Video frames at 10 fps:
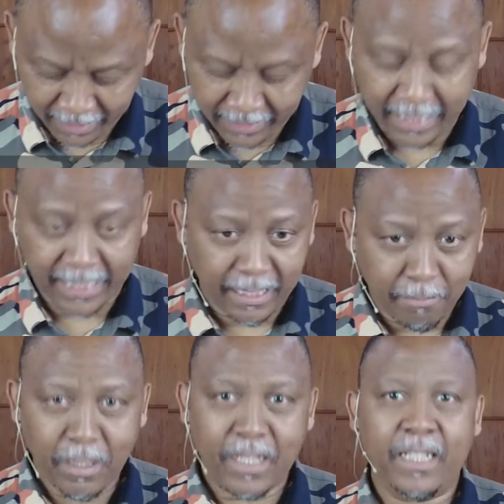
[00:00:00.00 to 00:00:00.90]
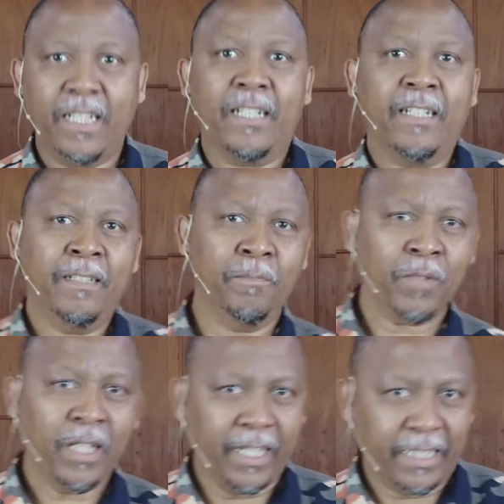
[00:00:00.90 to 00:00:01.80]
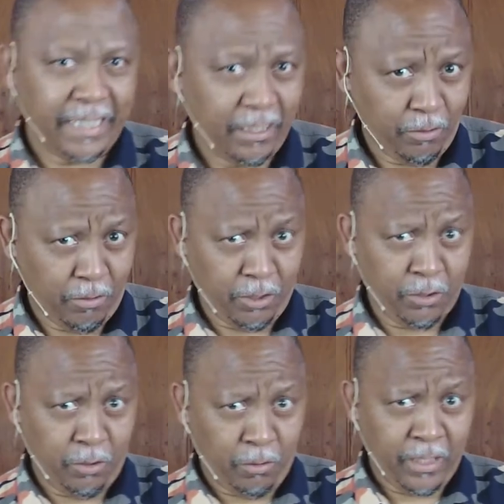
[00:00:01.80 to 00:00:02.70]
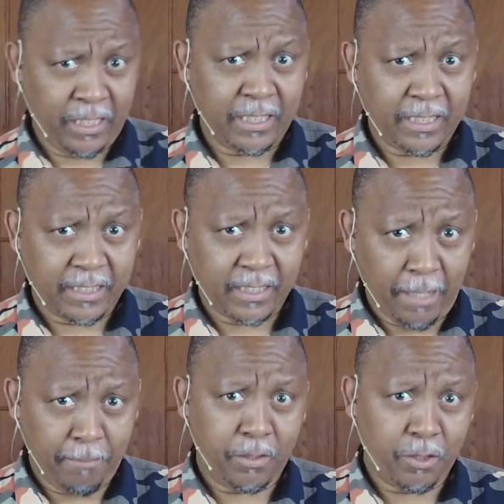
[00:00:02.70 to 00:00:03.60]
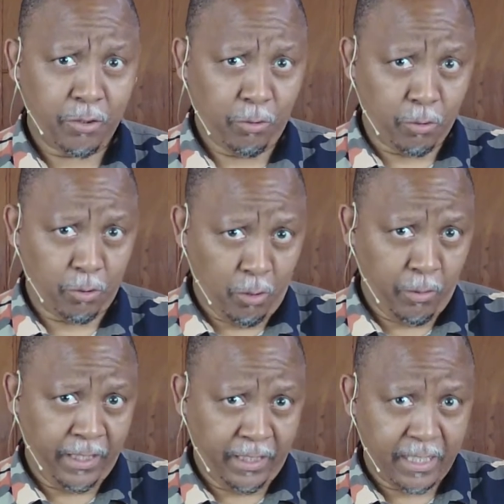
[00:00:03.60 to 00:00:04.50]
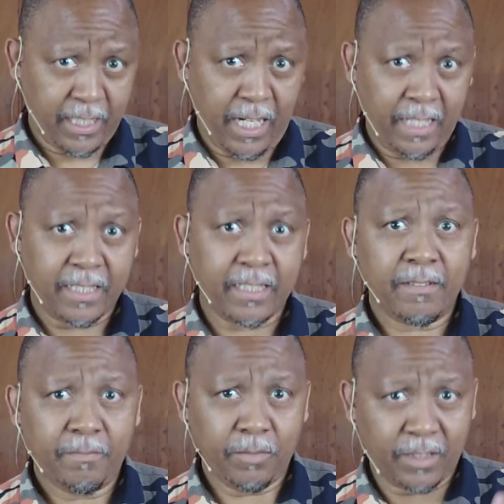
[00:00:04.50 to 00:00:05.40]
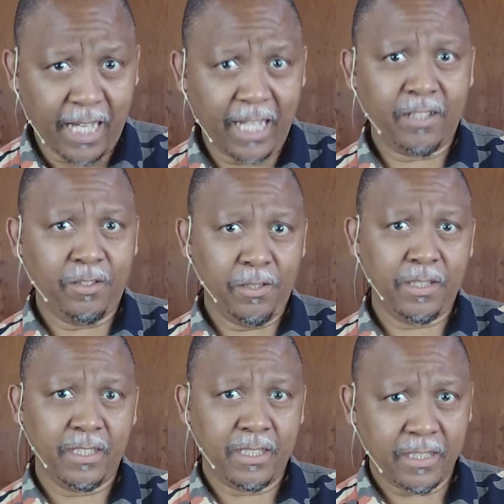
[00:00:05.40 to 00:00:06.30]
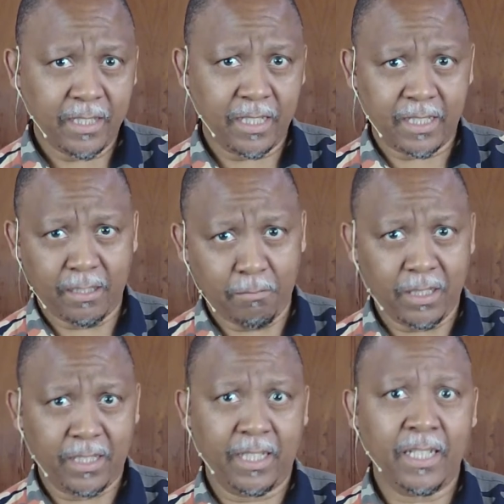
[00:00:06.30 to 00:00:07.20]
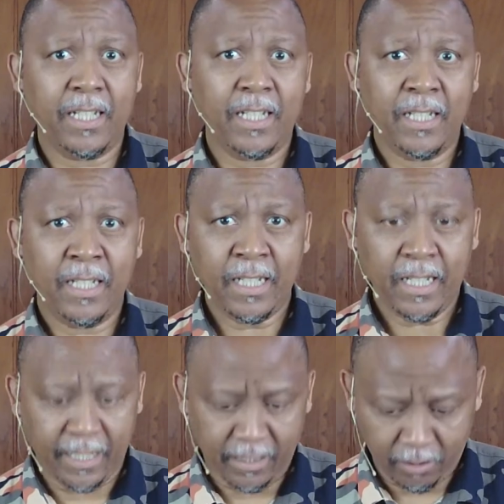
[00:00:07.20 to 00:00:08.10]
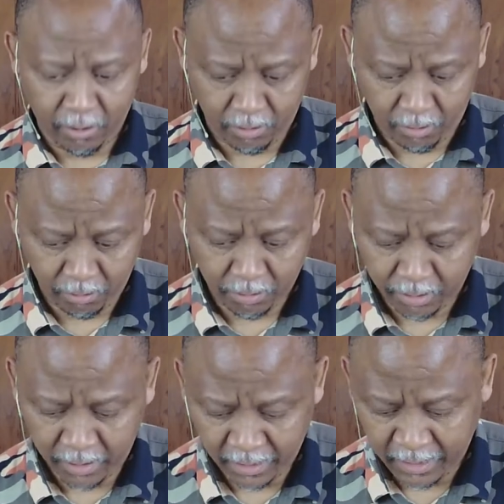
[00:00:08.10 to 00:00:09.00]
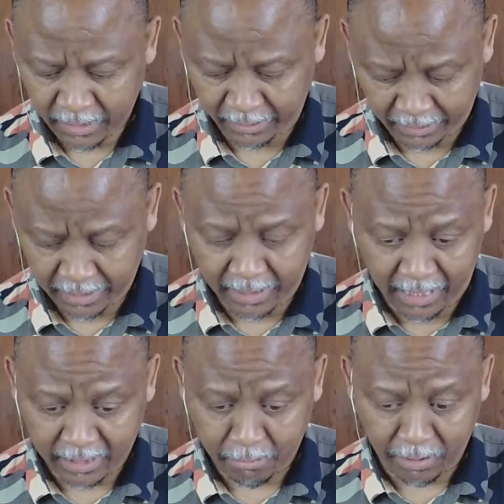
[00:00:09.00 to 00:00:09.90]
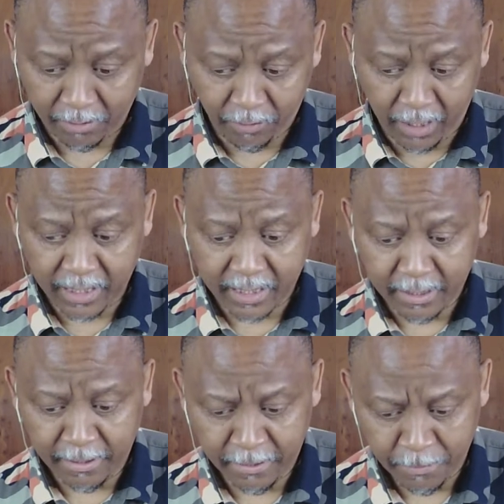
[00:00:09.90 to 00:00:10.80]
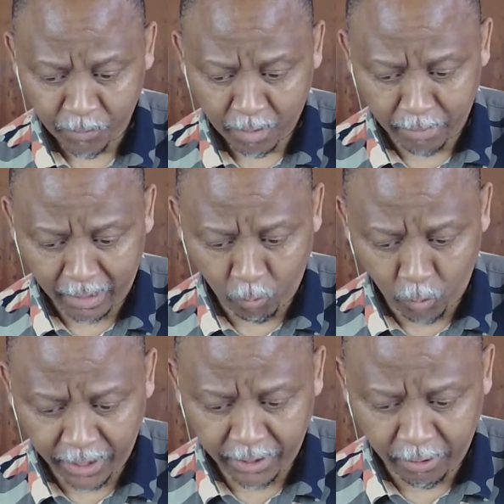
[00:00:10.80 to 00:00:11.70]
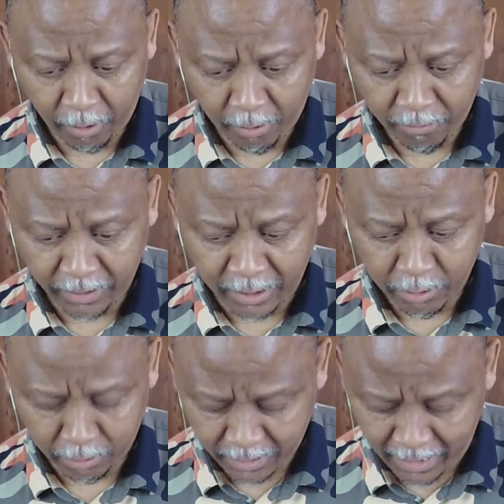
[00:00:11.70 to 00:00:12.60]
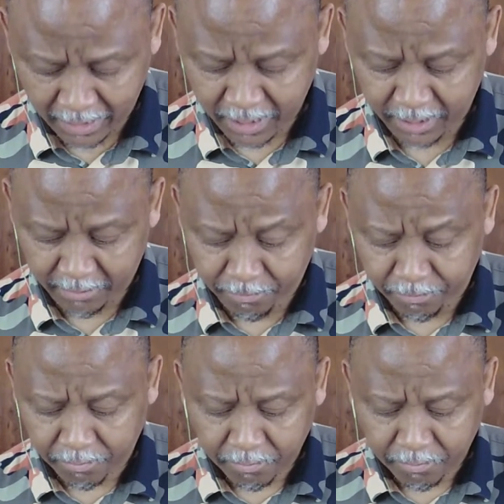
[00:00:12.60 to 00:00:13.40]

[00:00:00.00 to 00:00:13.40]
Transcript: at remedy, and then we're going to look at steps to growing in Christ. Diagnosis, remedy, and growth in Christ. But first, by way of introduction,